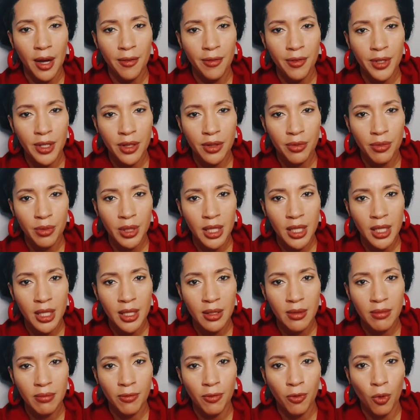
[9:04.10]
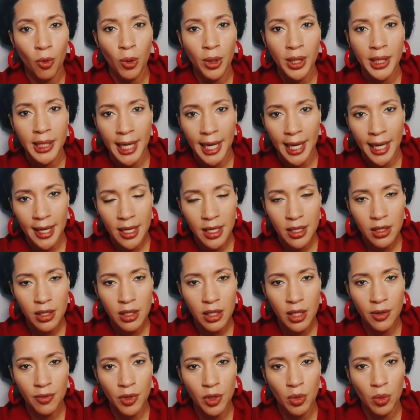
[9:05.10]
3-4 days, if
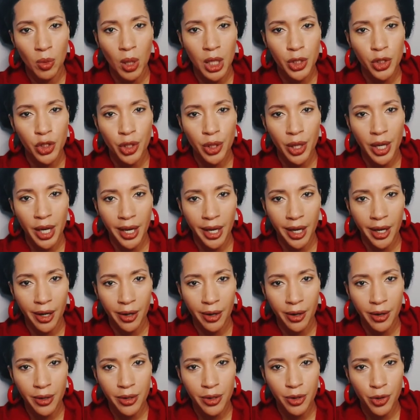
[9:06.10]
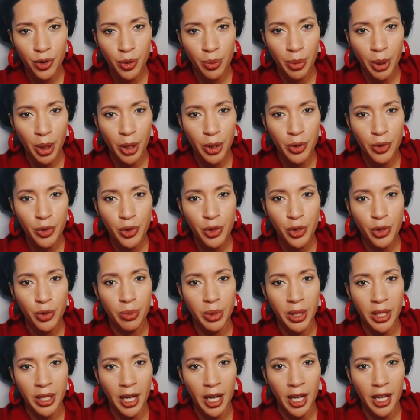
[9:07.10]
you wash your hair, you're supposed to be
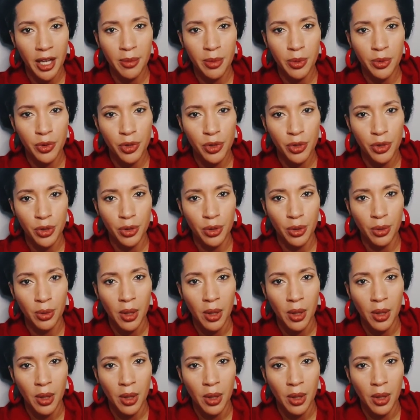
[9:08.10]
able to